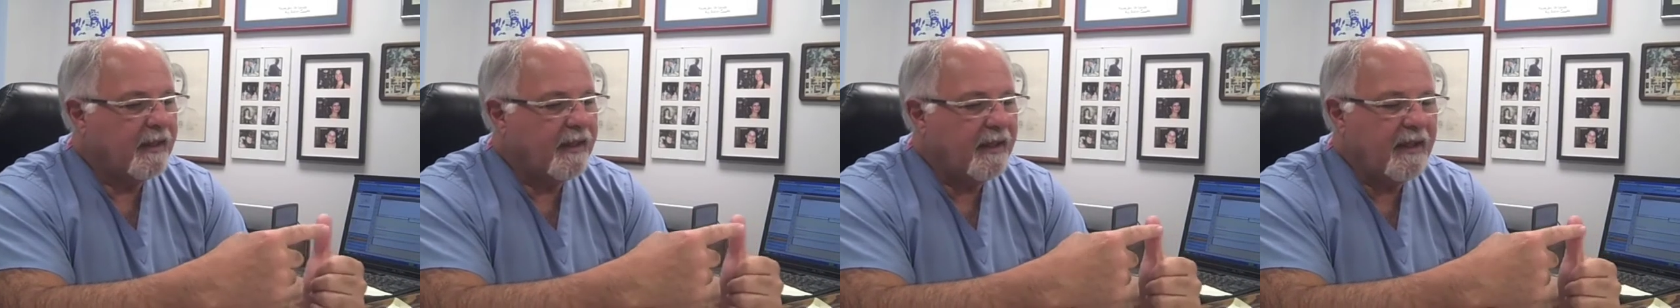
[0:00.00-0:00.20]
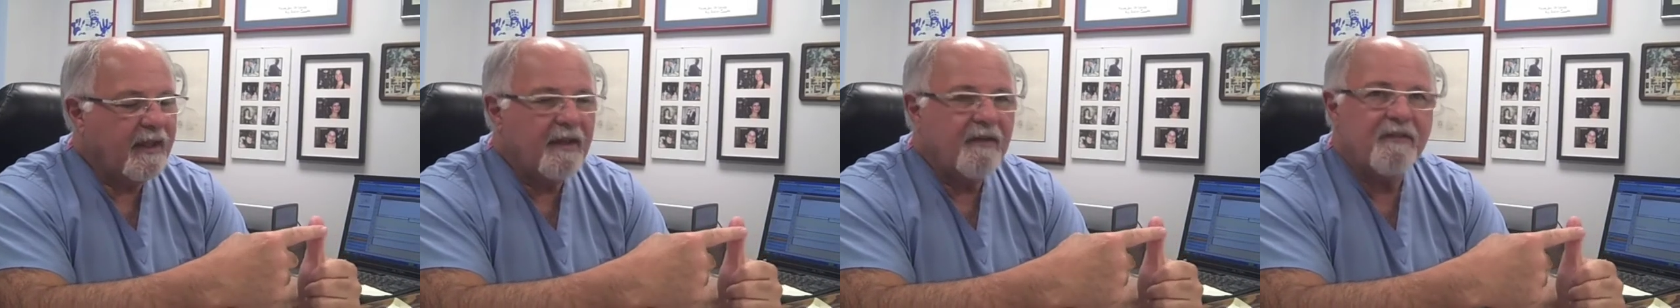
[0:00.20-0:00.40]

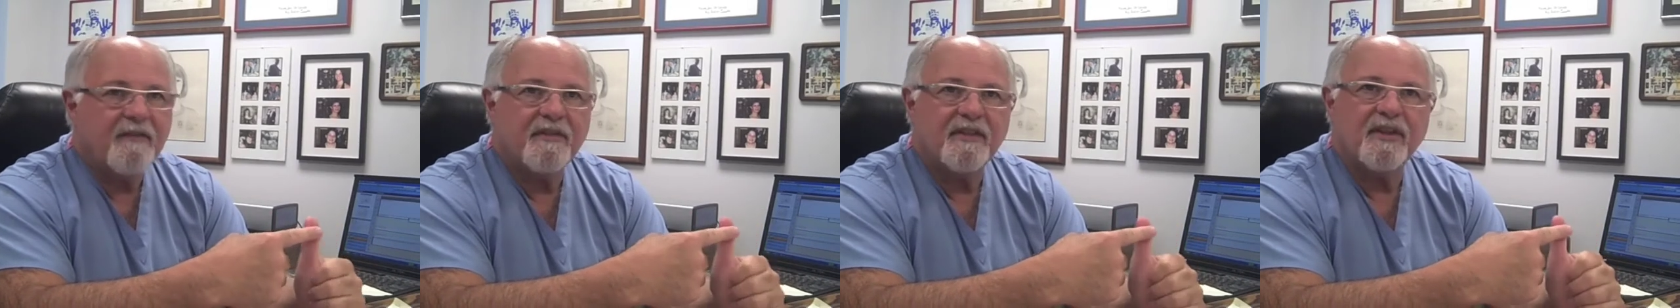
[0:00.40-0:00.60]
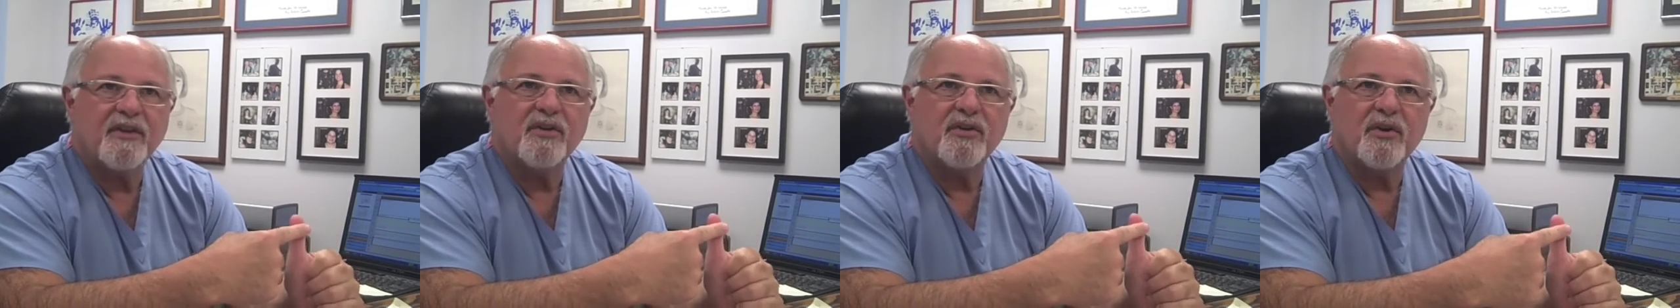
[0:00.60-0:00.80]
If
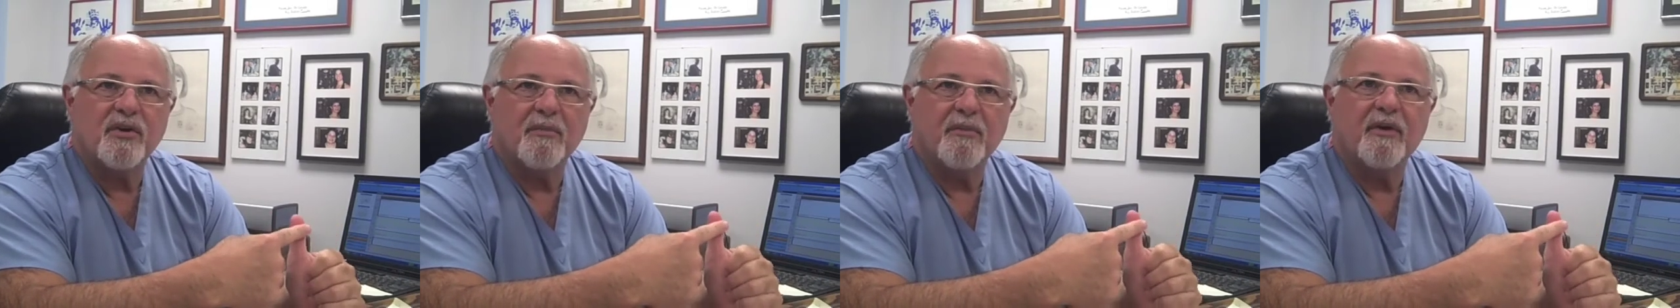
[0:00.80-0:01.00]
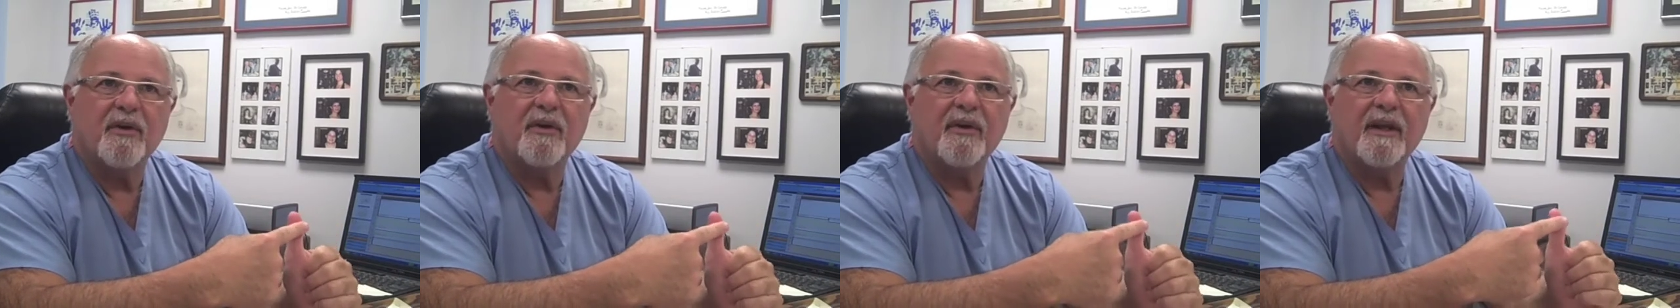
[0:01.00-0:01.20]
the
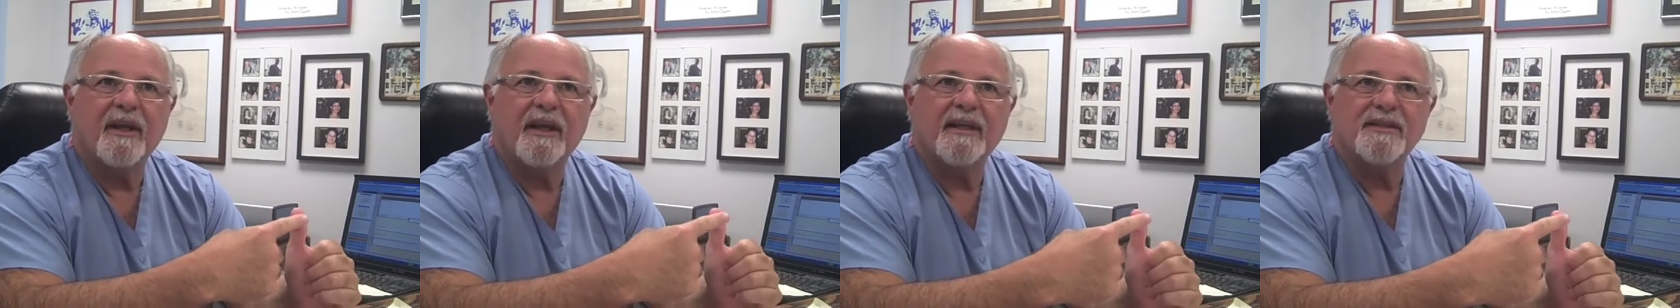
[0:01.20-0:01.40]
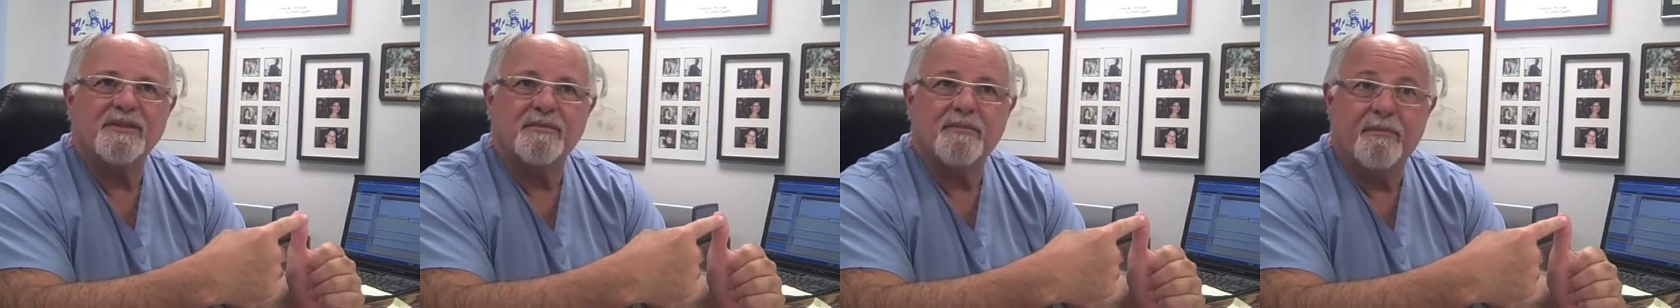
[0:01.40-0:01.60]
tumor
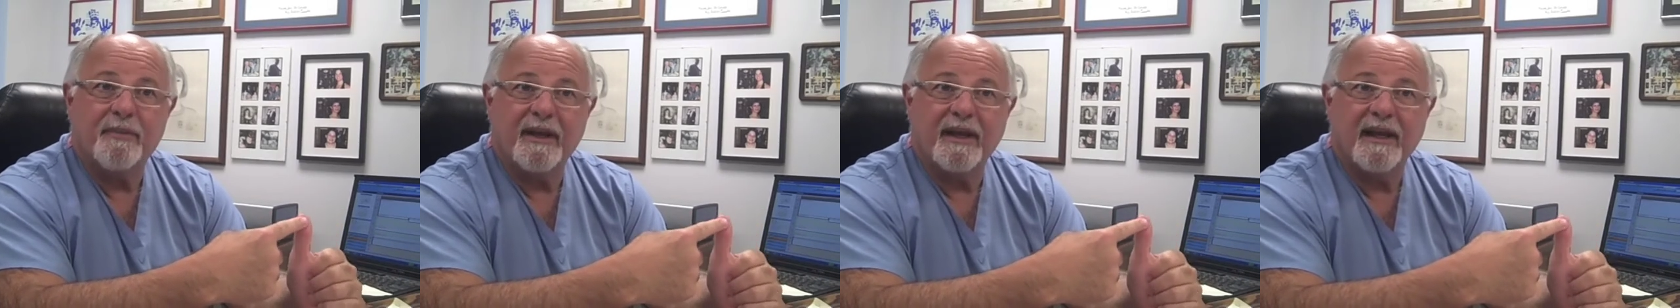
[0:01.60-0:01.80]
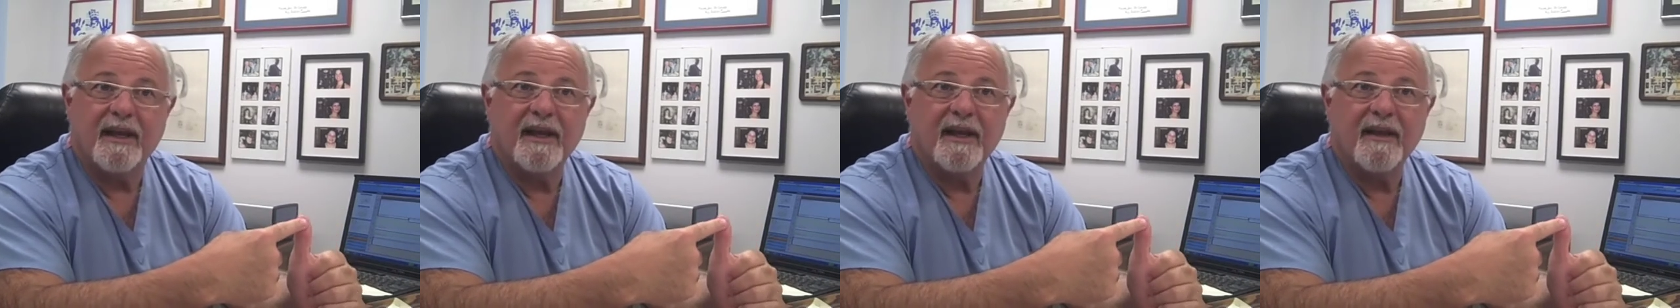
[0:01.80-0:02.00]
is
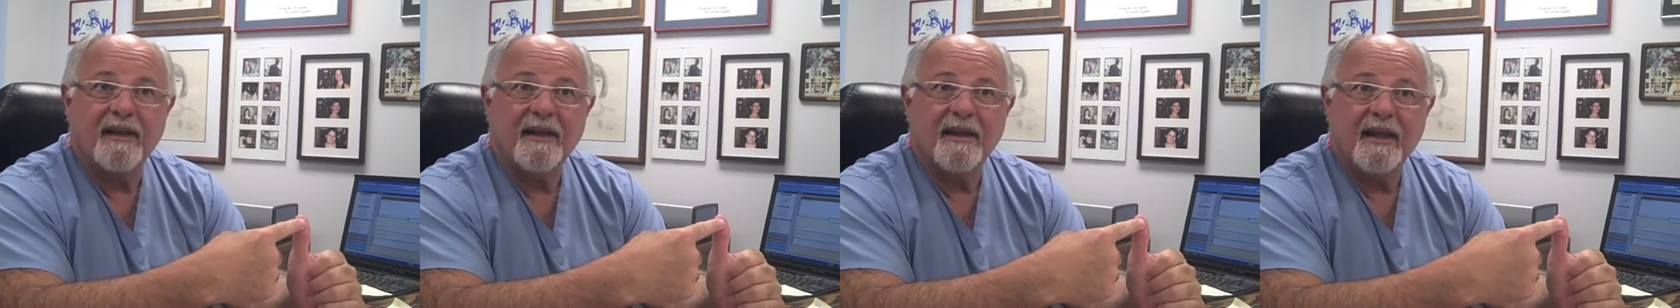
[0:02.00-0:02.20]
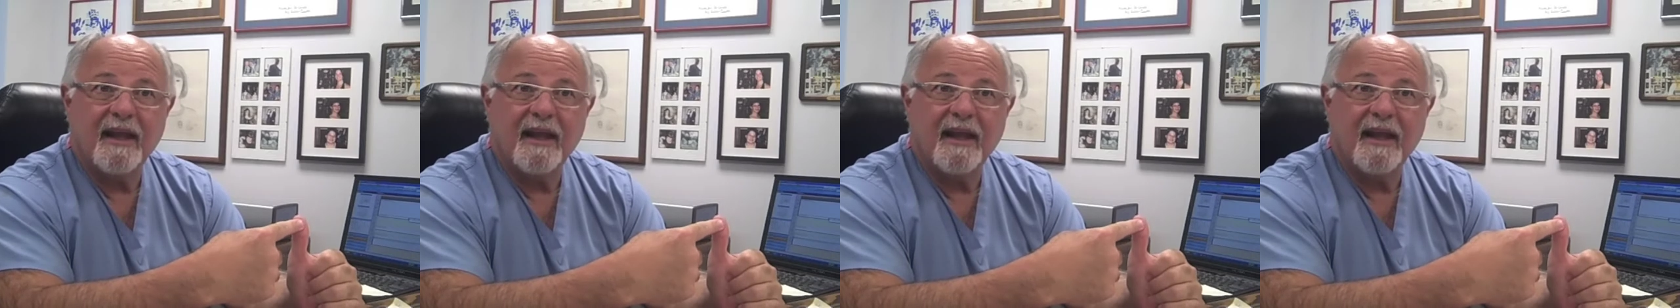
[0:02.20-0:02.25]
big